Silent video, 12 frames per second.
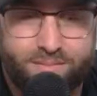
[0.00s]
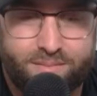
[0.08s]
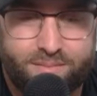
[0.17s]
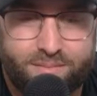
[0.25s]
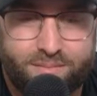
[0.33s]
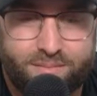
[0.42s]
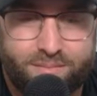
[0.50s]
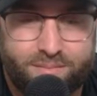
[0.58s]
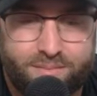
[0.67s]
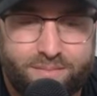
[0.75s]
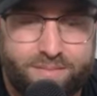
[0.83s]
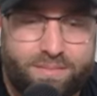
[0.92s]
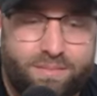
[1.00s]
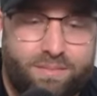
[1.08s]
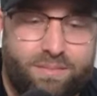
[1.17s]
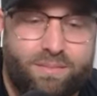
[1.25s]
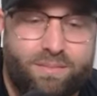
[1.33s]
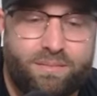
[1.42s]

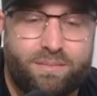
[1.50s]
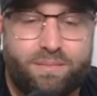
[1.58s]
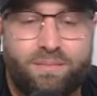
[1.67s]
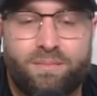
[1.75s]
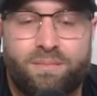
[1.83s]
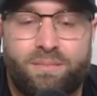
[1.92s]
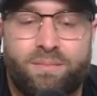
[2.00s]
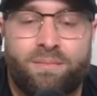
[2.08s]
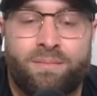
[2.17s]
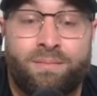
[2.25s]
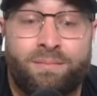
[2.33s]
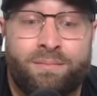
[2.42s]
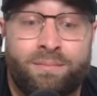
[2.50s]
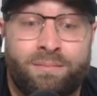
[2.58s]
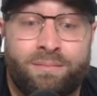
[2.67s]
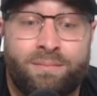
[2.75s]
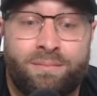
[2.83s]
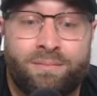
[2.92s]

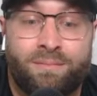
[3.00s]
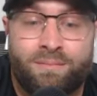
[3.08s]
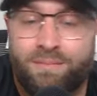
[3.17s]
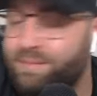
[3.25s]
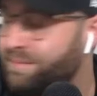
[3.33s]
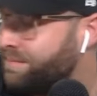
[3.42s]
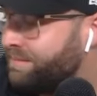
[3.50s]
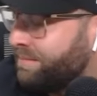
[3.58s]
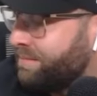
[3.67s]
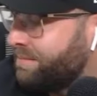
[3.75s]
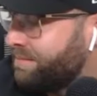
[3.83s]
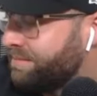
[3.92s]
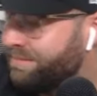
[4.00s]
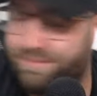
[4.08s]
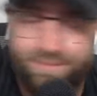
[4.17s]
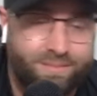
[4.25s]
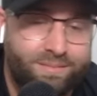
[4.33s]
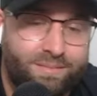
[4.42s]

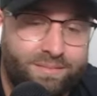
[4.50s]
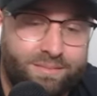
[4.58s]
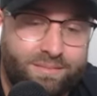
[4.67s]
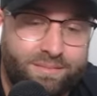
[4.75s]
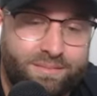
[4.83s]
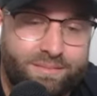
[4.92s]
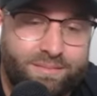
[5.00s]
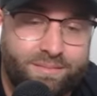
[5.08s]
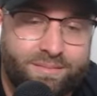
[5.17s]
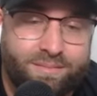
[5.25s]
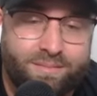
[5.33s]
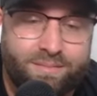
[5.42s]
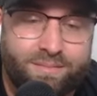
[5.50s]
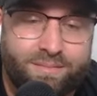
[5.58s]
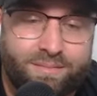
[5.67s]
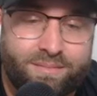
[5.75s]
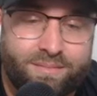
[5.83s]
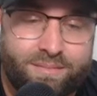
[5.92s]

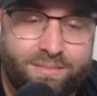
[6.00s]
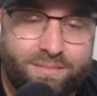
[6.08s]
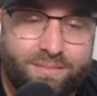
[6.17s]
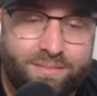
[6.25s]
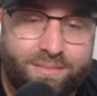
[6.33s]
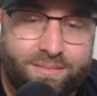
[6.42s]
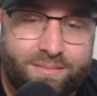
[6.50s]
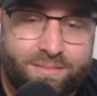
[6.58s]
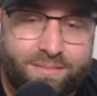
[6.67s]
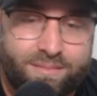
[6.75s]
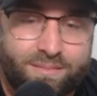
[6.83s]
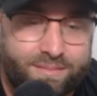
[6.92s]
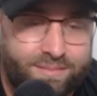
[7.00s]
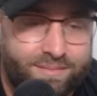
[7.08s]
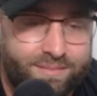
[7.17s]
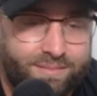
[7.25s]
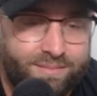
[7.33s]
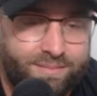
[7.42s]

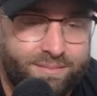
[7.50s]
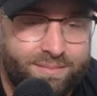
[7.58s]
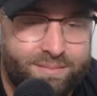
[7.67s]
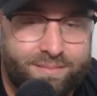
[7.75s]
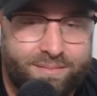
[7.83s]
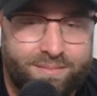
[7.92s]
[no speech]